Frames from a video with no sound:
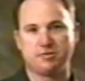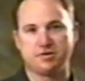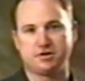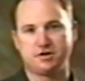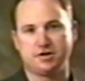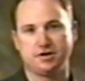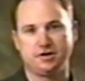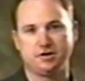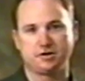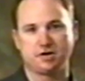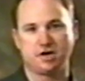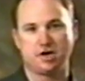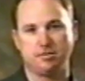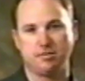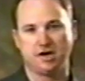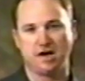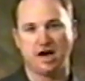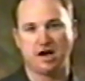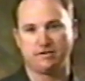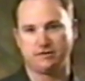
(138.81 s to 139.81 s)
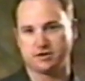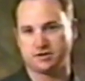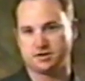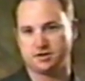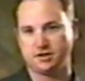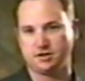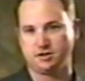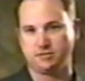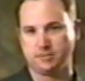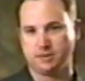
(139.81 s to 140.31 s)
material coming out of a
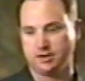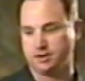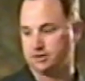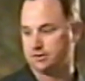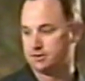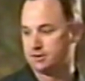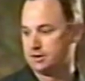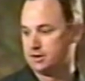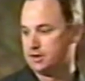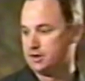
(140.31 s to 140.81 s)
steel mill.